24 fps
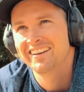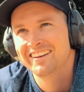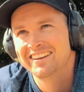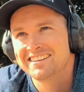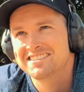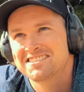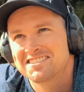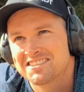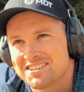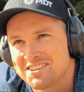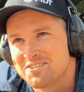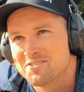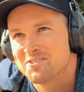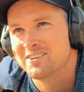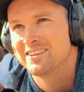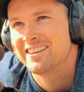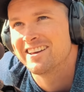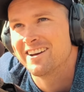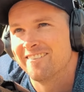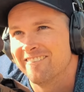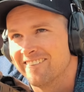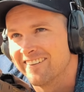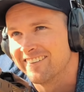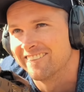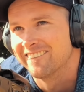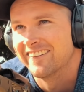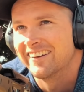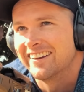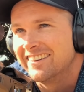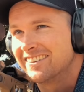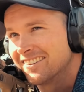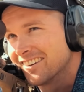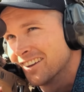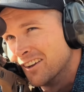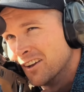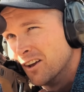Let's see where that one
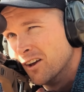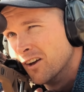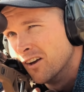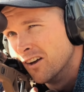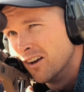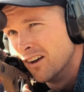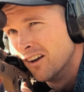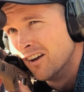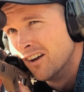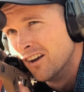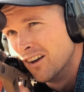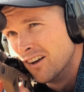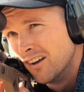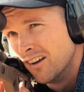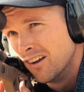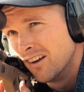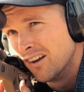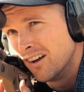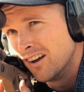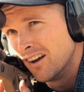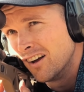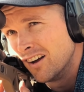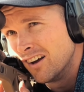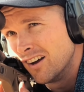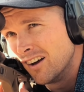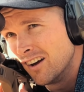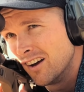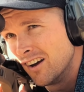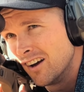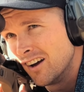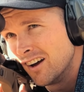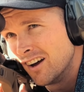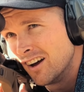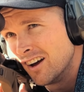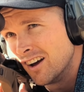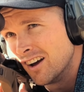went.
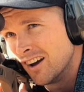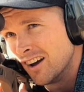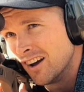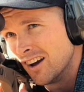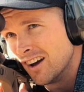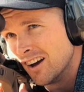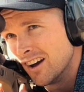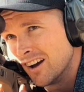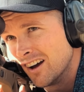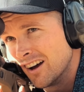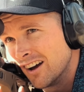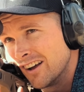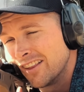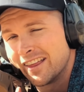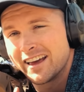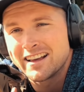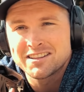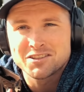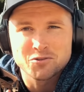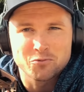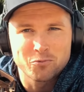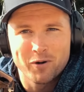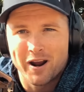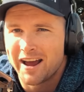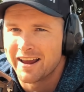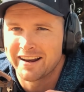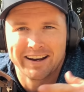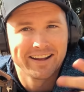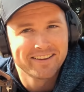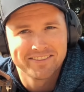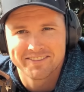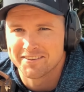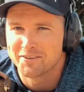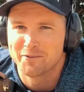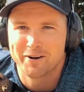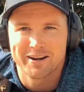Uh, that's right
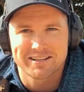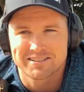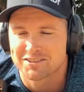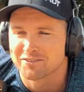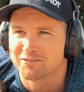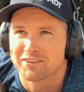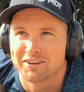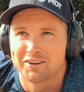in the rest of the